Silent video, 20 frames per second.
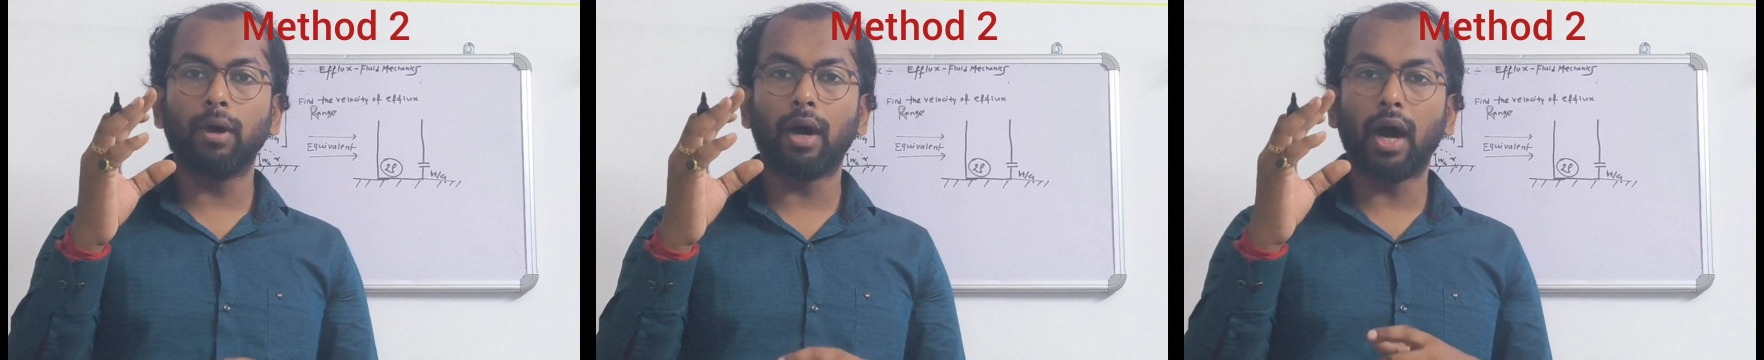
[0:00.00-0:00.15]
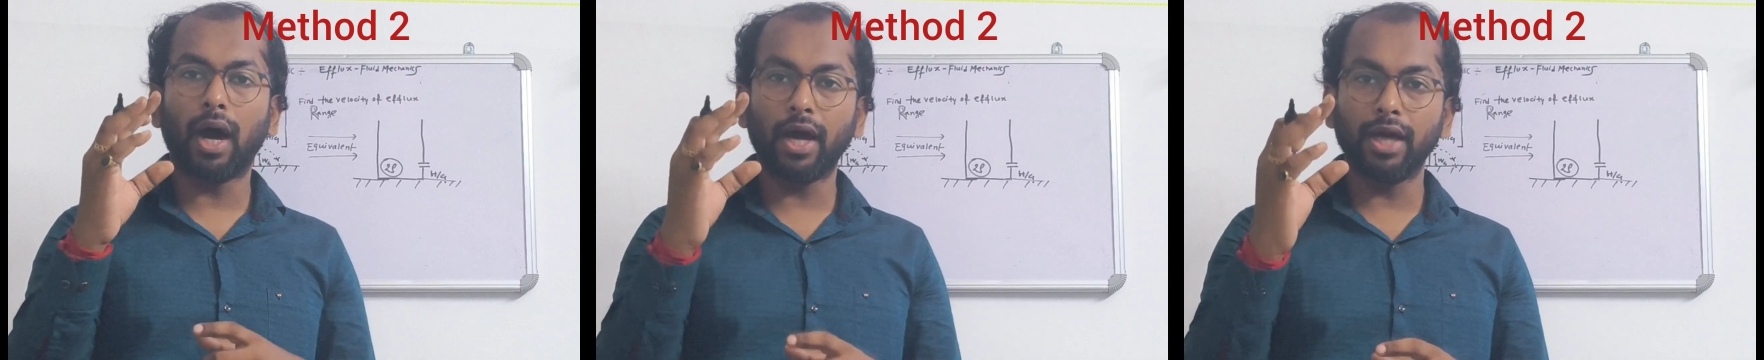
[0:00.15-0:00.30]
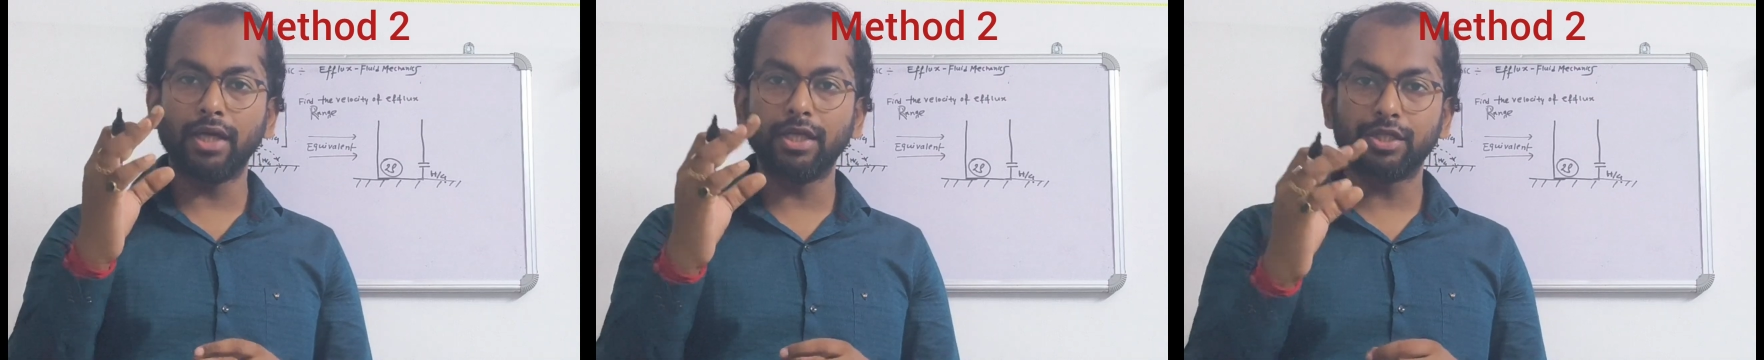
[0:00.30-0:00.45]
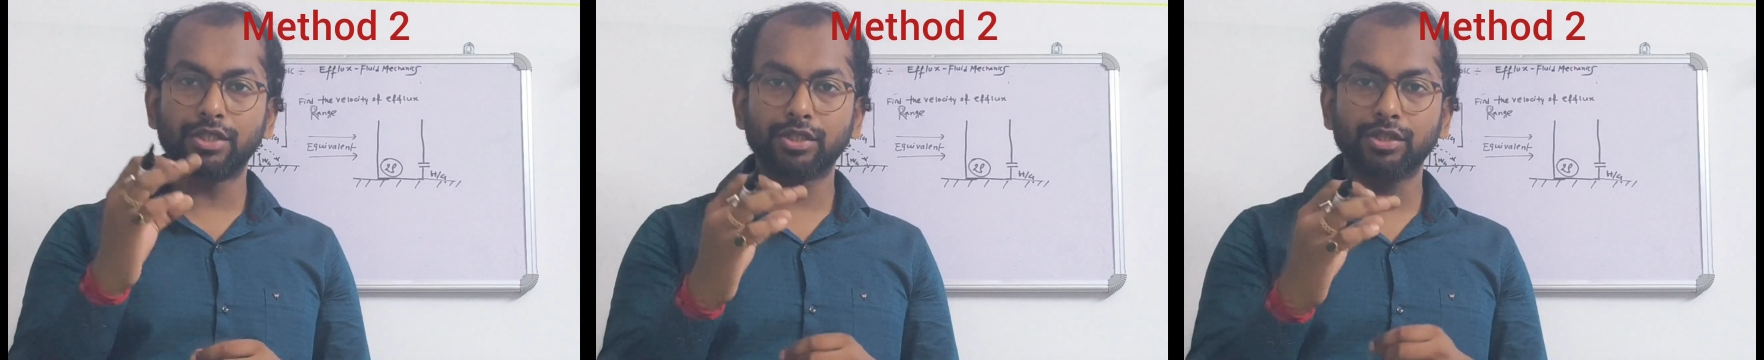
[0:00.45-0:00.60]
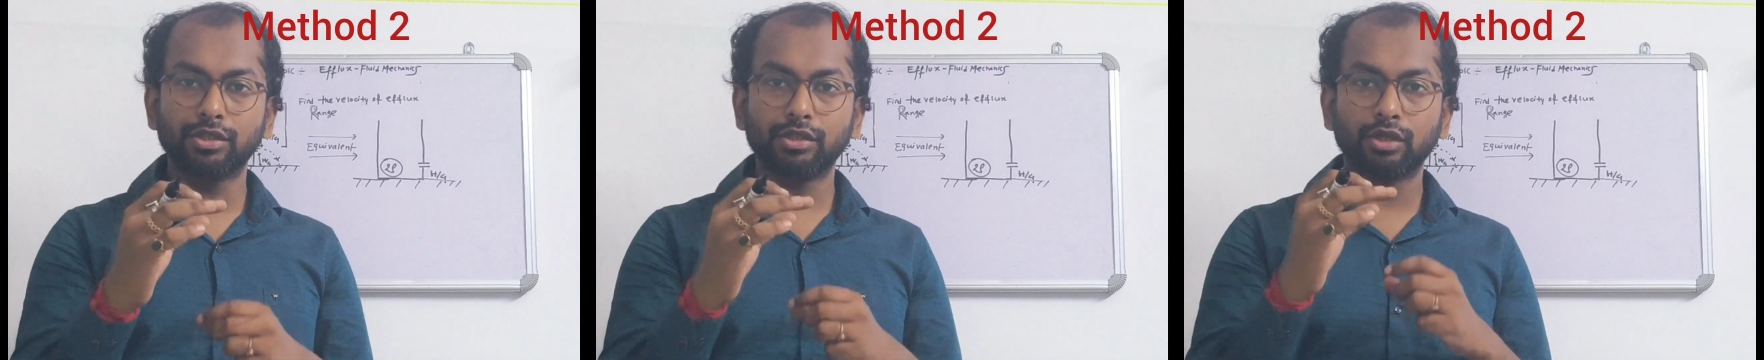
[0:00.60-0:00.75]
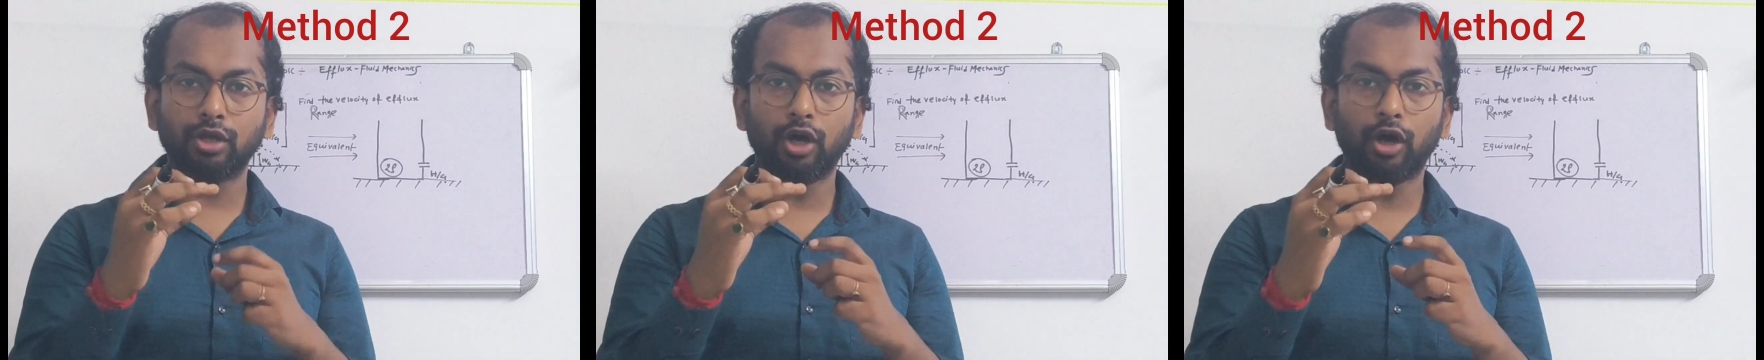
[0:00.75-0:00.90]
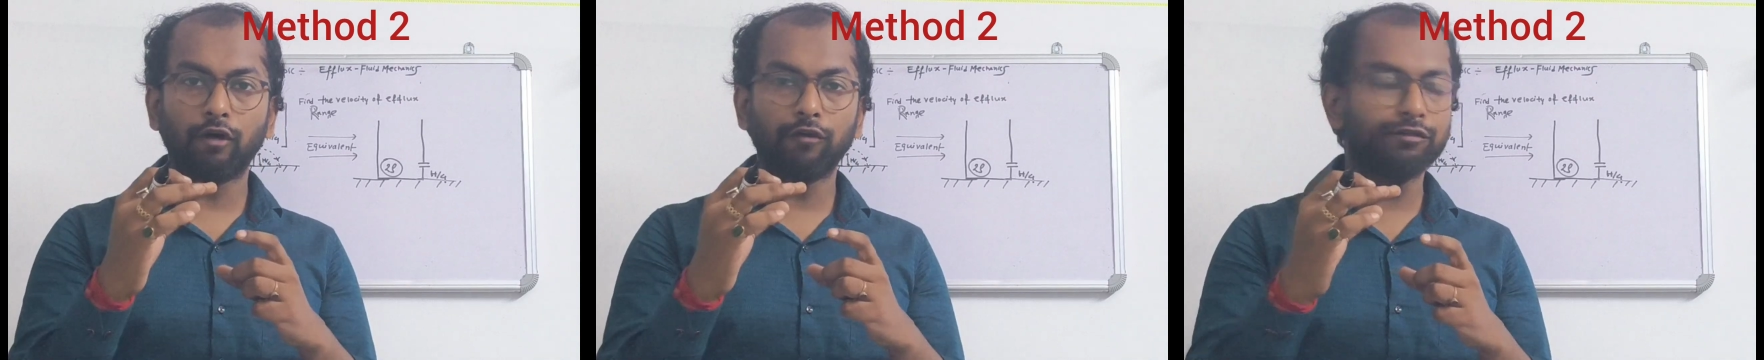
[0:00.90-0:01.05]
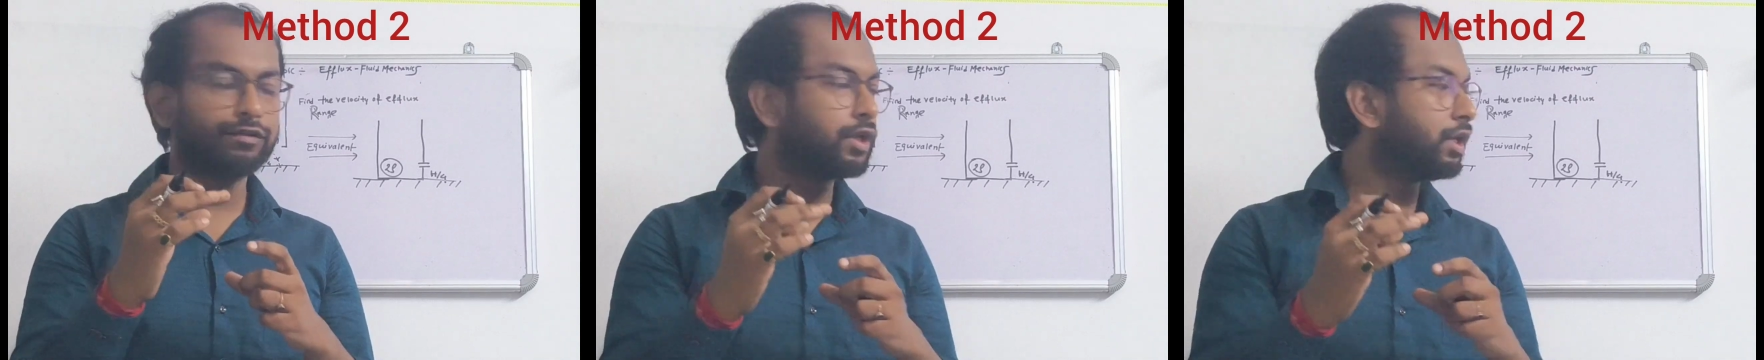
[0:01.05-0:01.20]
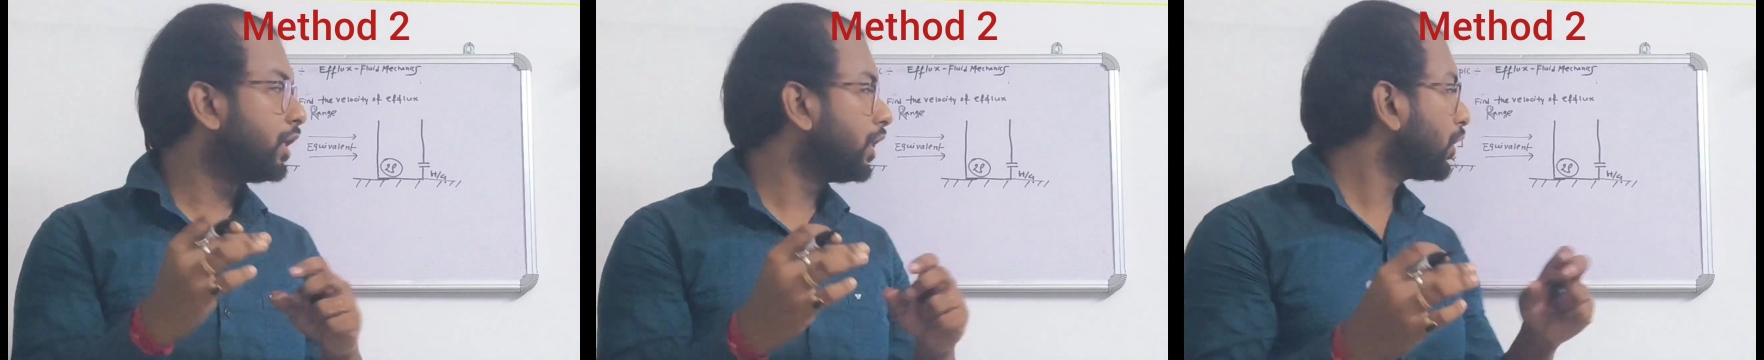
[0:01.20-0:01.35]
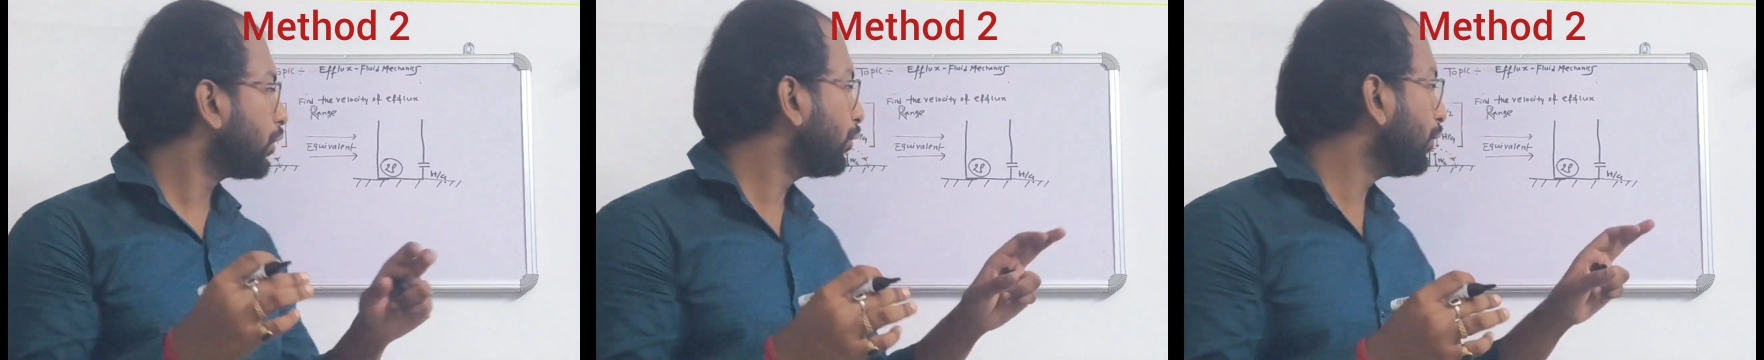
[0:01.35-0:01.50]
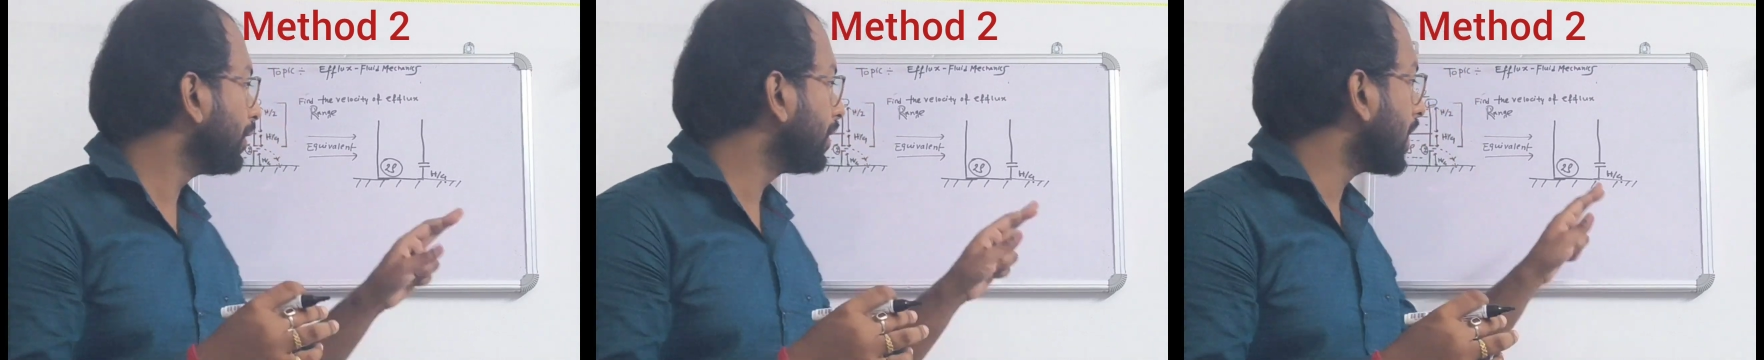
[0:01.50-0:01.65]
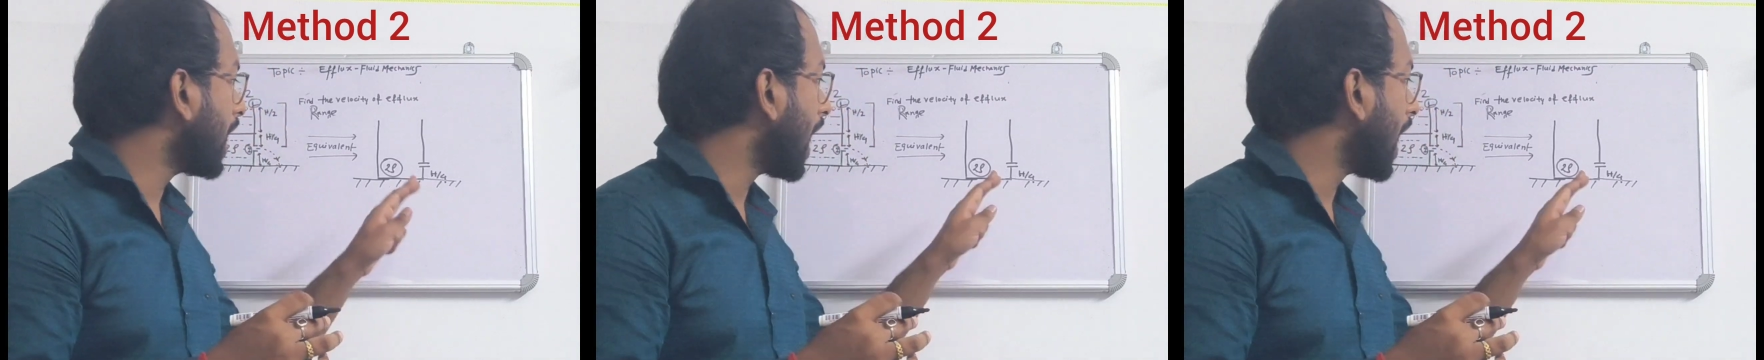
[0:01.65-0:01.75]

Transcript: height of the liquid